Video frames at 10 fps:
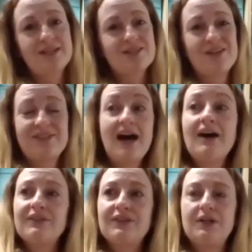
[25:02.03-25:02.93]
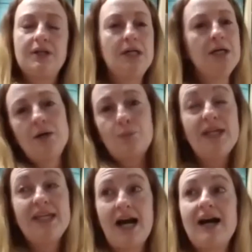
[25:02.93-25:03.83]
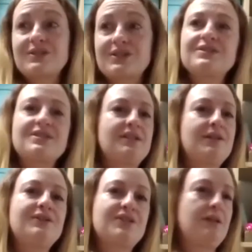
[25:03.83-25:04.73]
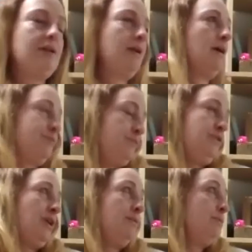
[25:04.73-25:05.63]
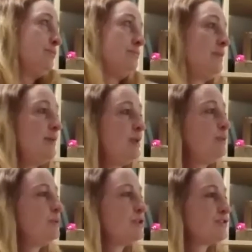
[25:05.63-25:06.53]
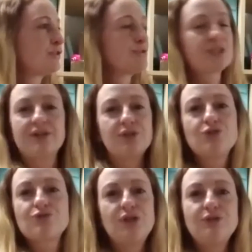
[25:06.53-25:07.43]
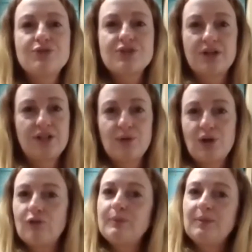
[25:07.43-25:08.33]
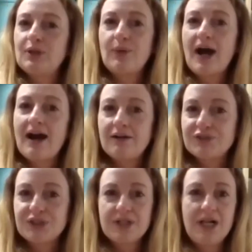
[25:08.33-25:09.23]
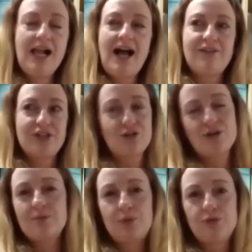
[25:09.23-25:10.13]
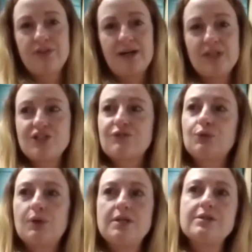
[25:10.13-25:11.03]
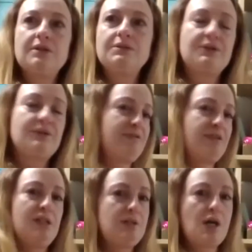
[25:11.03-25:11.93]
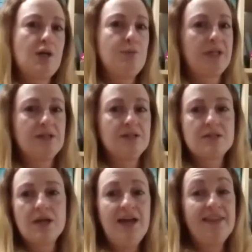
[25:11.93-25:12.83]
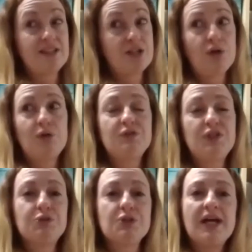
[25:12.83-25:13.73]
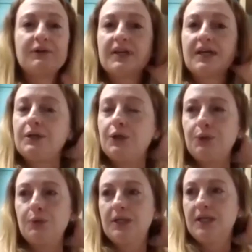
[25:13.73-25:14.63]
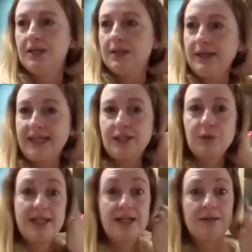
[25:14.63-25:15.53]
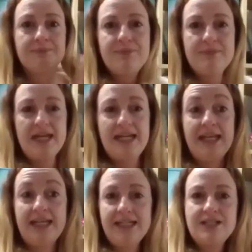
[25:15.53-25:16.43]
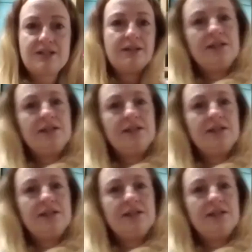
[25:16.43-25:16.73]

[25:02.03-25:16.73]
things like that, that we had considered. And, you know, maybe we would have gone down those routes. I know a lot of people who have and have incredible families for it. So don't ever lose hope, because there's a lot of children out there who equally are in need,